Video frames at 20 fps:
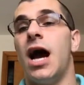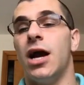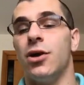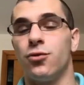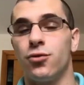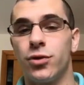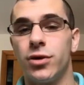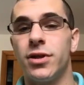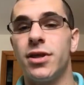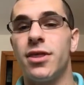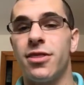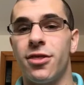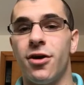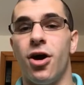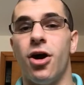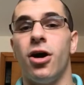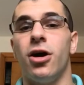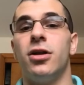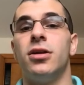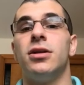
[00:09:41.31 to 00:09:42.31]
I really
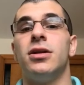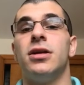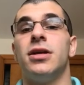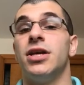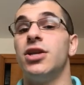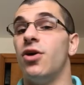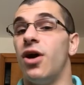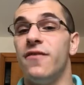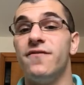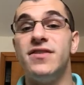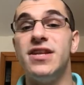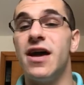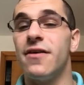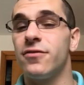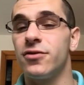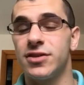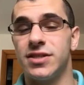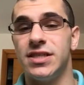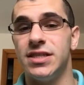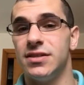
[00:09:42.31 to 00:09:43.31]
thought, I've
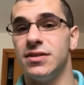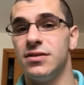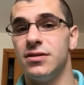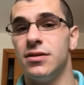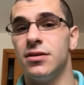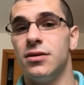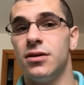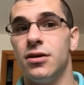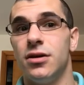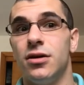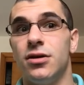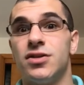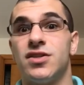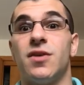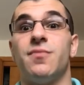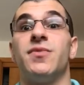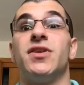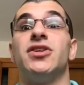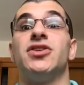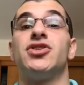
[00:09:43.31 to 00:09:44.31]
never seen
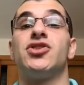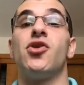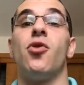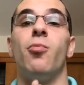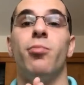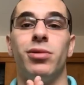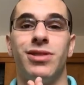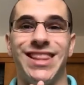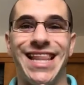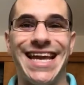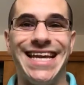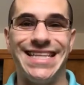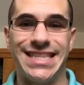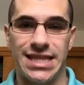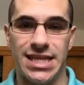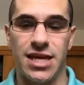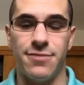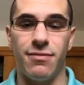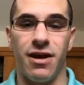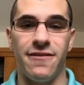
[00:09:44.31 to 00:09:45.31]
something so
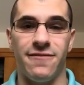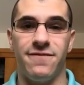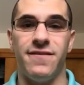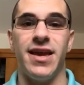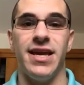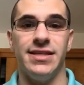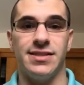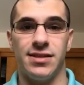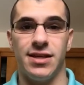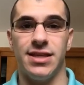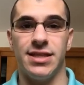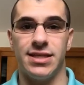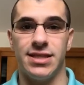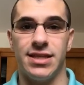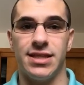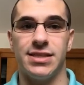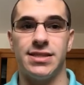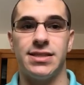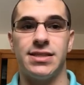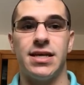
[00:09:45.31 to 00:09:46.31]
blatantly in my face like
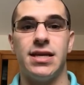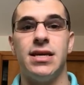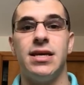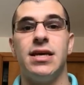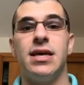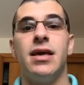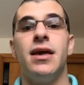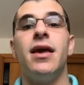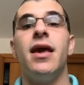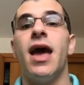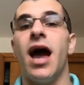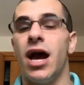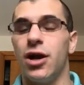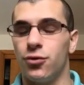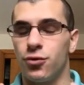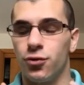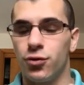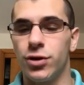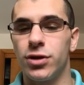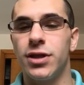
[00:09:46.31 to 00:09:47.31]
this.
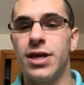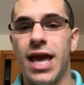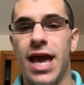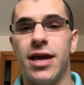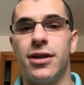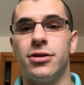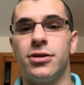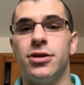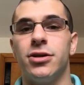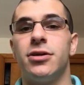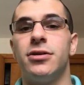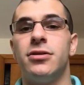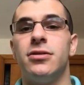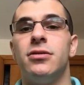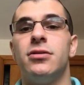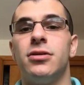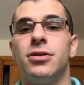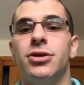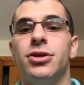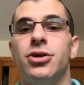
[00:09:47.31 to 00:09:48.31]
I really had a
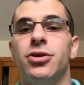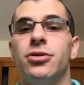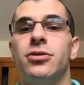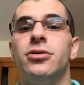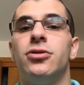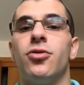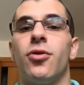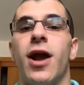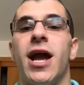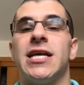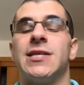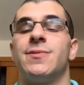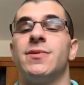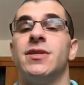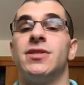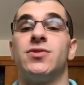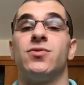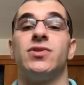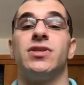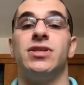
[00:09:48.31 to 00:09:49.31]
good grasp
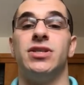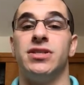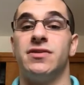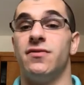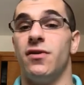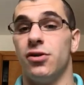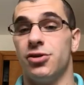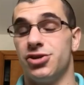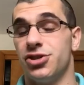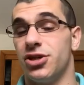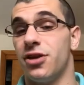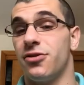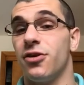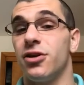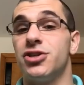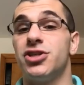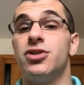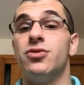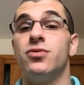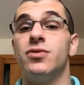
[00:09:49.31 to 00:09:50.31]
that this was a dysfunction. I
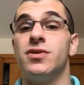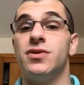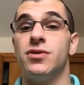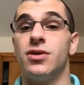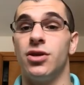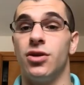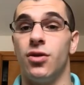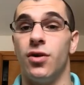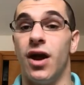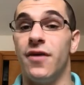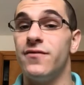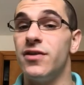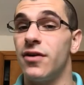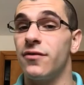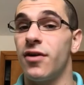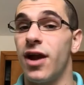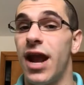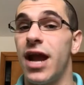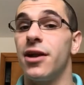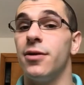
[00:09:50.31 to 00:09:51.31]
thought she was, I've
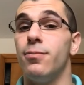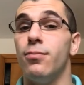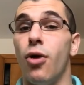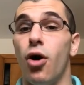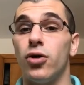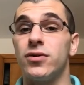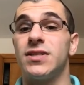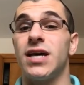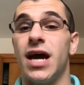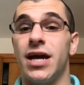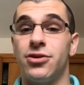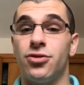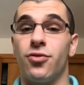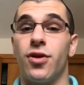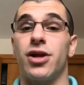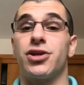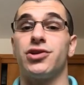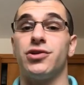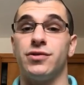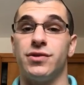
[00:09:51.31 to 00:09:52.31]
never had a
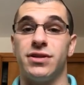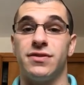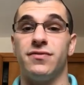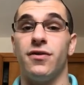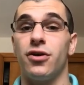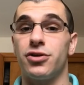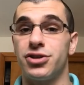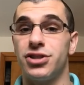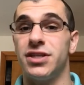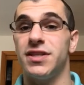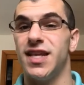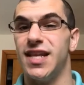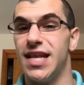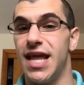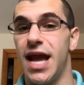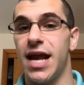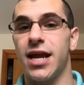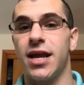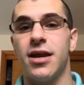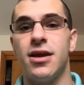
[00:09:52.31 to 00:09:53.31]
multi-directional dysfunction in the
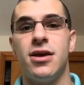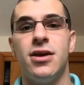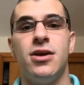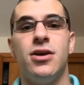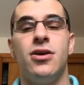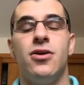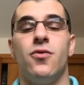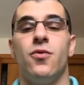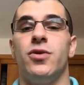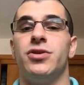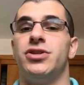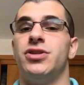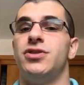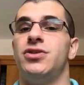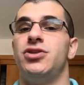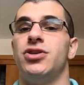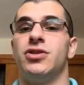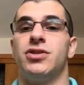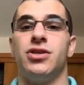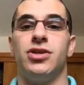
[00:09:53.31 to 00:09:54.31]
neck, which
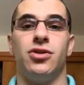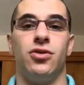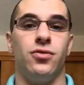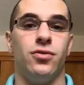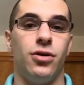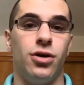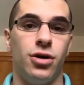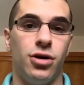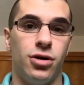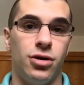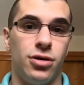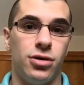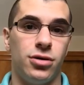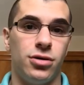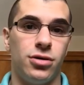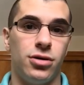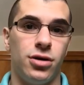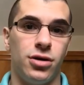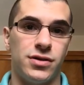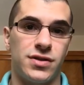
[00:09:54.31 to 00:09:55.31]
is just,
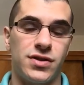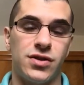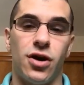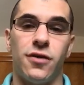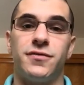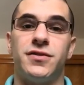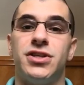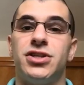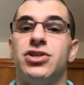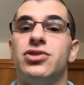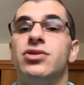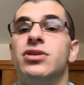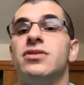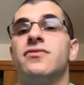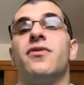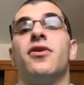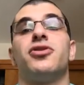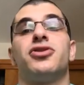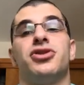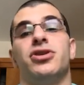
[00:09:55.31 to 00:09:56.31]
a a soft tissue
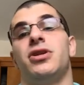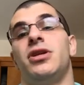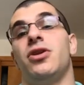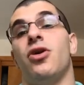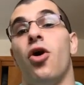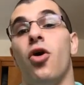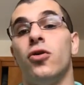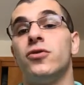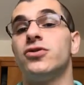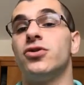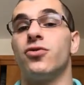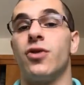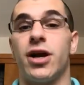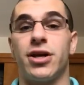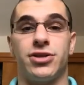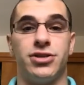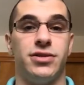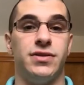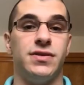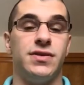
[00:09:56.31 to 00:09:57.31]
dysfunction in all
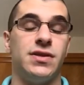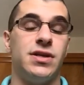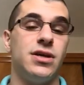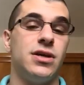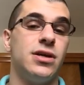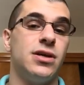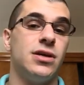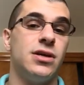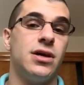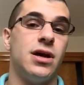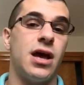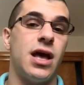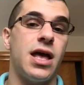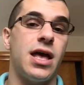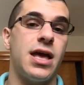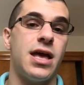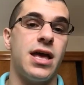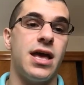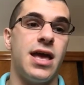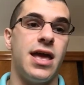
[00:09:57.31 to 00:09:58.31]
directions.
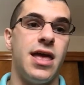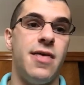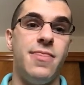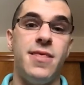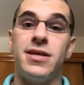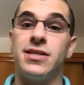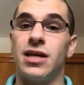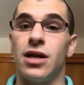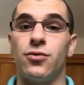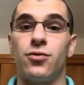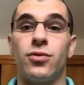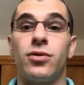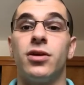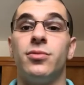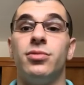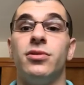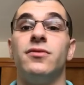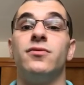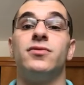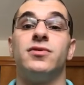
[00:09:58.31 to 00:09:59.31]
And this I
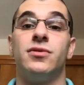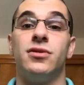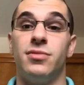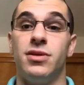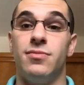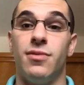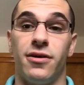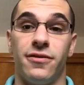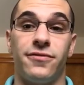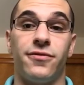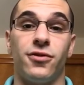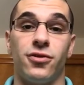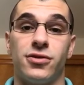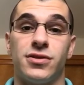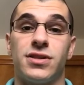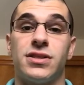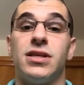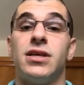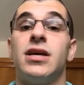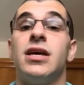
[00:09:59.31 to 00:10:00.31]
really believe was going to be my
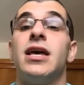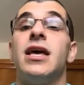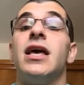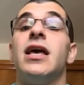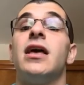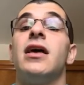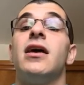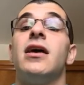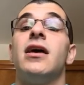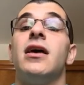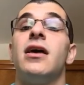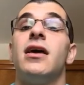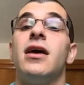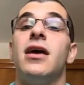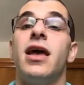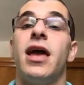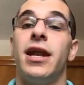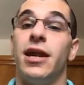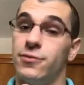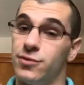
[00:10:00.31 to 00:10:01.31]
first.
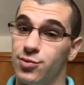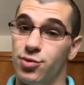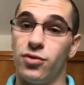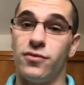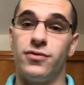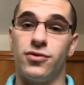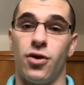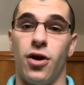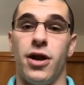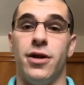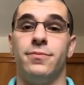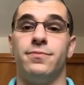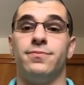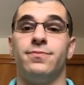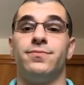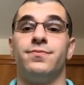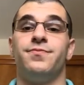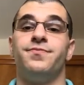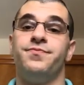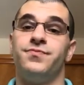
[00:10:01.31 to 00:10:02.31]
And I was proven right.
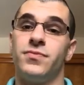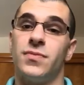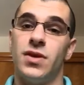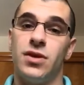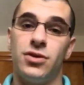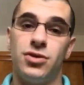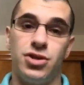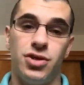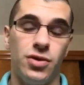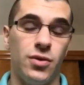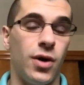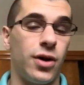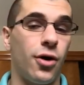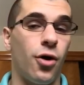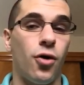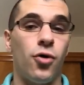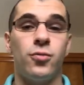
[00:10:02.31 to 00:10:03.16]
She went